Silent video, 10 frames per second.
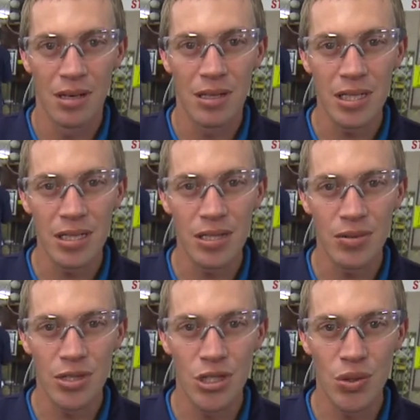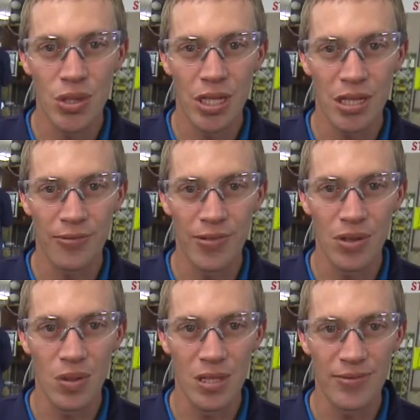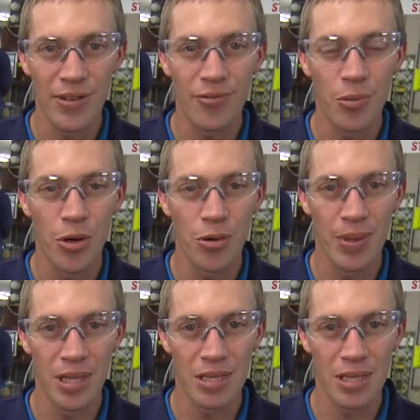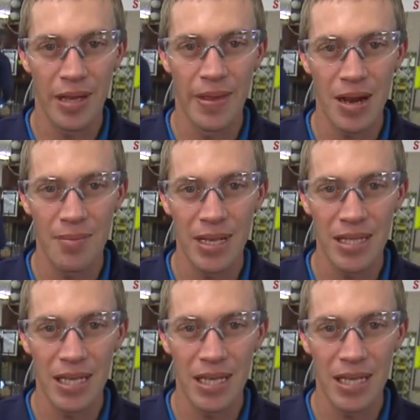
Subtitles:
This is to ensure that the fuel is fit for purpose and that it meets